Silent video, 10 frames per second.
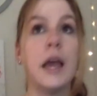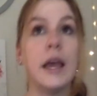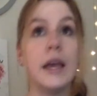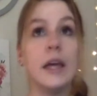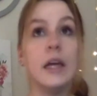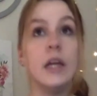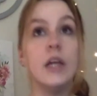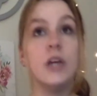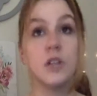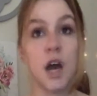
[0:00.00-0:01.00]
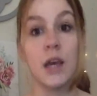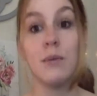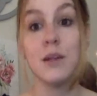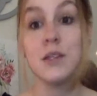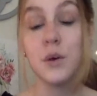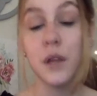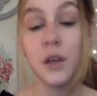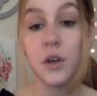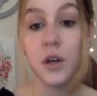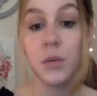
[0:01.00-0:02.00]
in your document so that
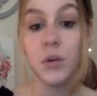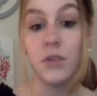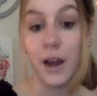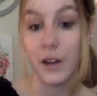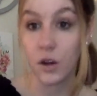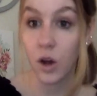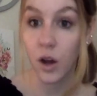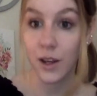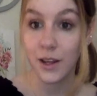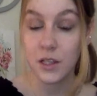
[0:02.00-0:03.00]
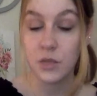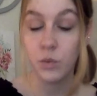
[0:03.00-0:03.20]
you're providing your audience